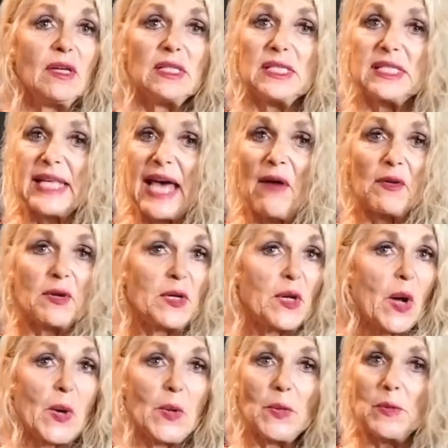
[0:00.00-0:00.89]

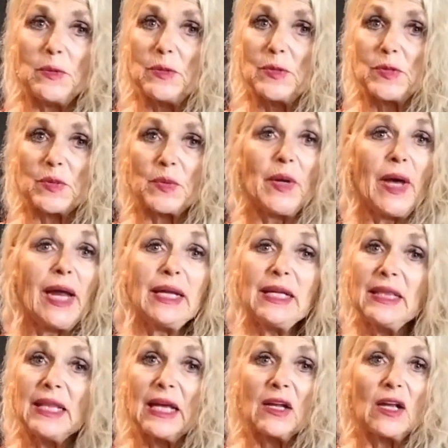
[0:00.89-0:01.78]
sourdoughs or
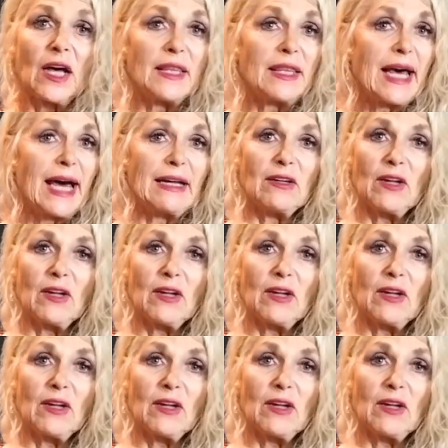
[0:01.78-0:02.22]
anything like that.